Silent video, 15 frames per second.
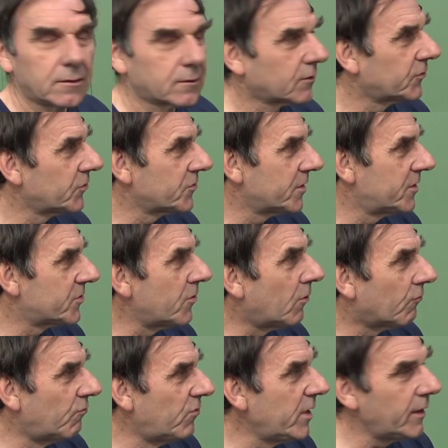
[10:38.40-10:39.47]
because it's
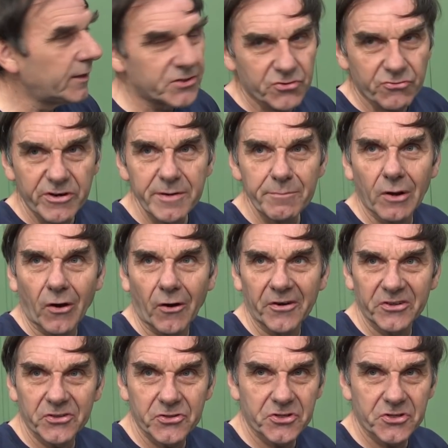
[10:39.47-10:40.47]
not really streamlined.